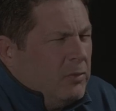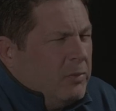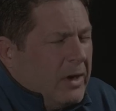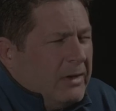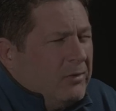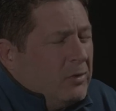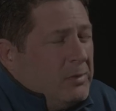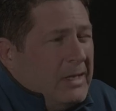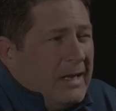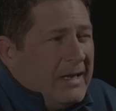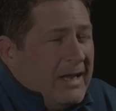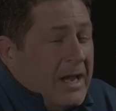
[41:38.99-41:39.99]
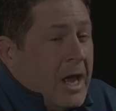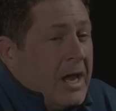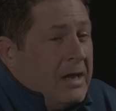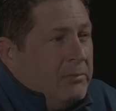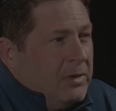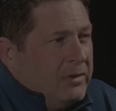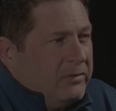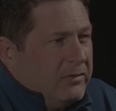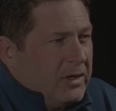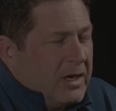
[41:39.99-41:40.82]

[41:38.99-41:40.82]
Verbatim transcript: dude, probably took me like nine months